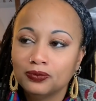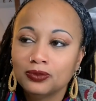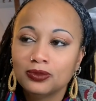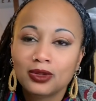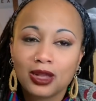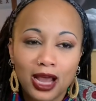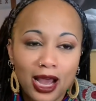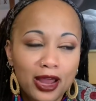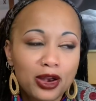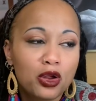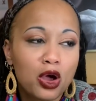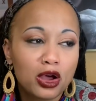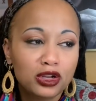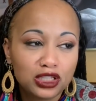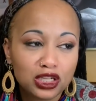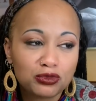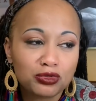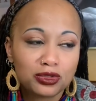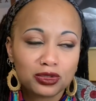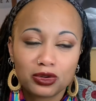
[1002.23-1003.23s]
I know I just
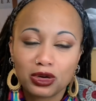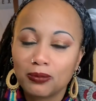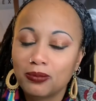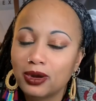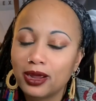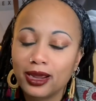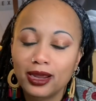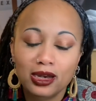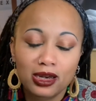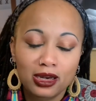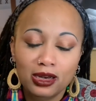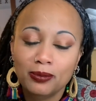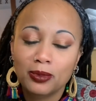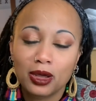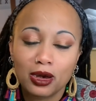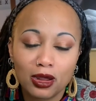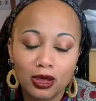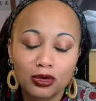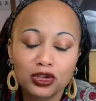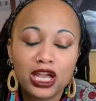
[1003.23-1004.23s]
was on the plane. Leave me
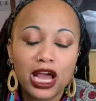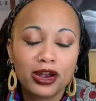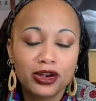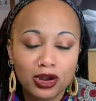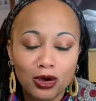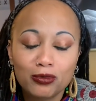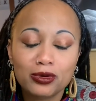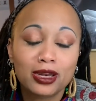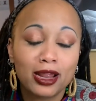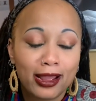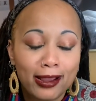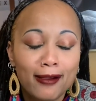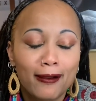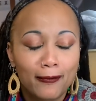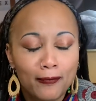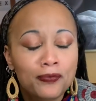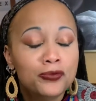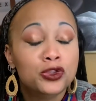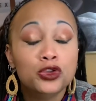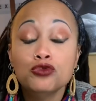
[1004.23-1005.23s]
alone. Y'all know what the hell.
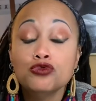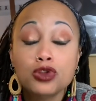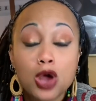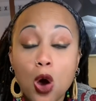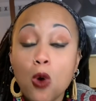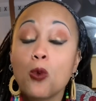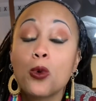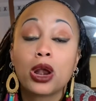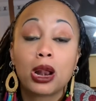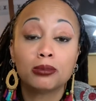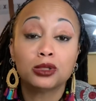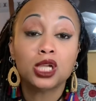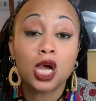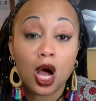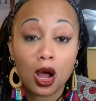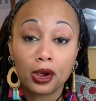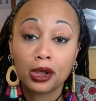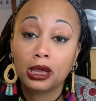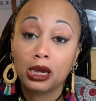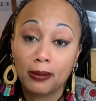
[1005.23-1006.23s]
You know what I'm
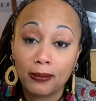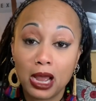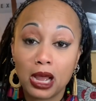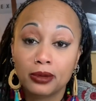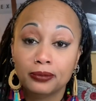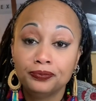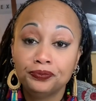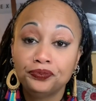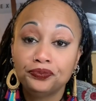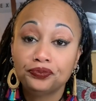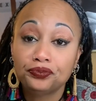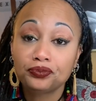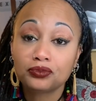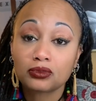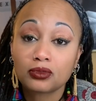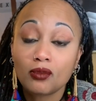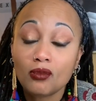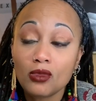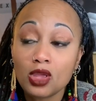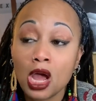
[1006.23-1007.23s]
talking about.
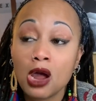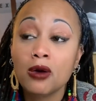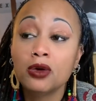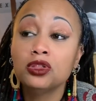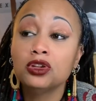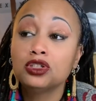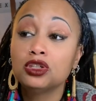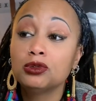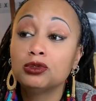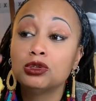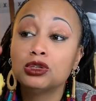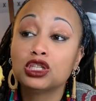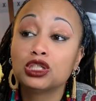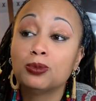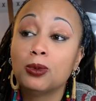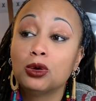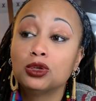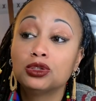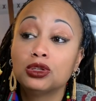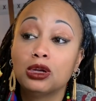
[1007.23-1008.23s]
I know that you're
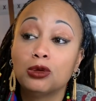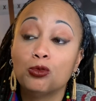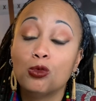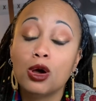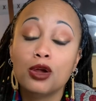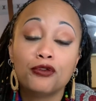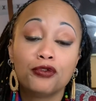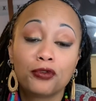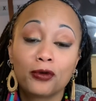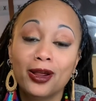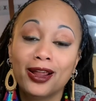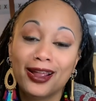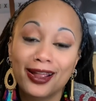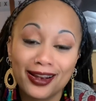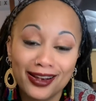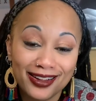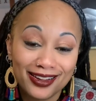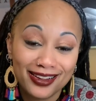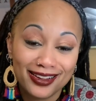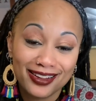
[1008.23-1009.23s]
exposed to the one
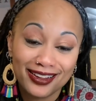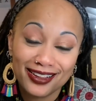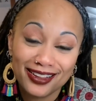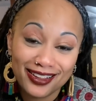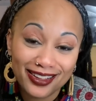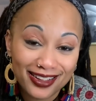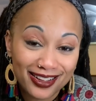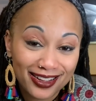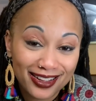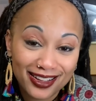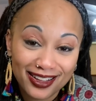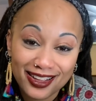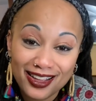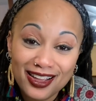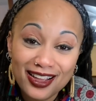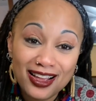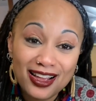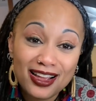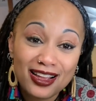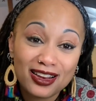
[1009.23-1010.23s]
friend.
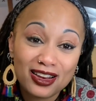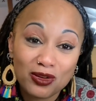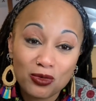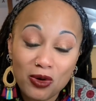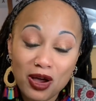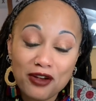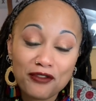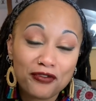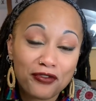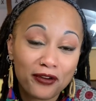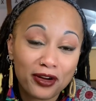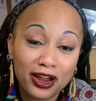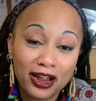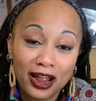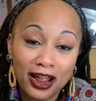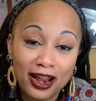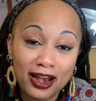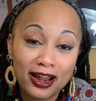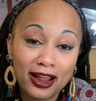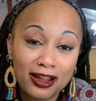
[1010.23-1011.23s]
The one
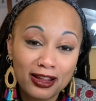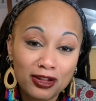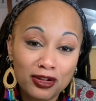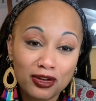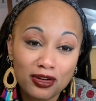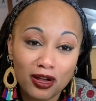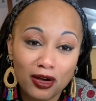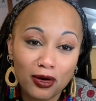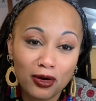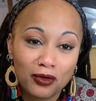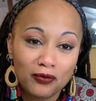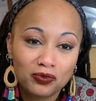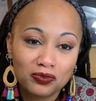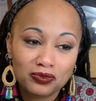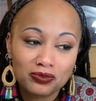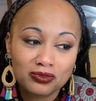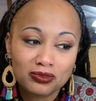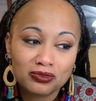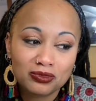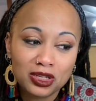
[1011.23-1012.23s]
friend, you know,
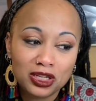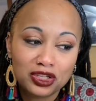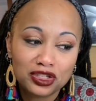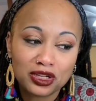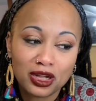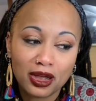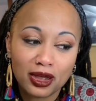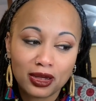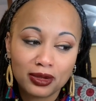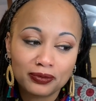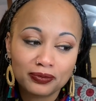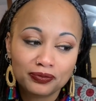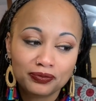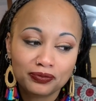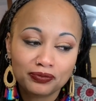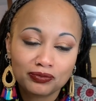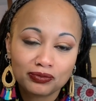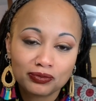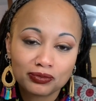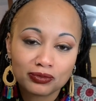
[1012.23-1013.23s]
each time.
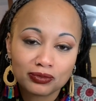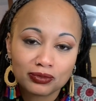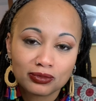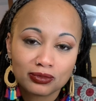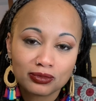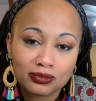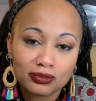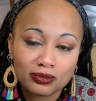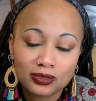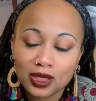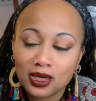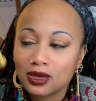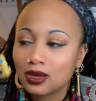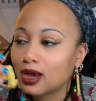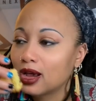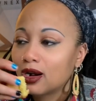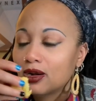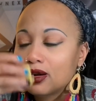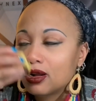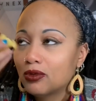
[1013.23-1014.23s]
I
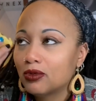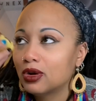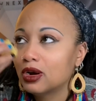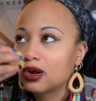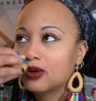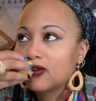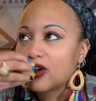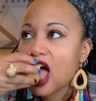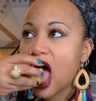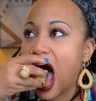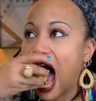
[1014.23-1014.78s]
don't know, whatever.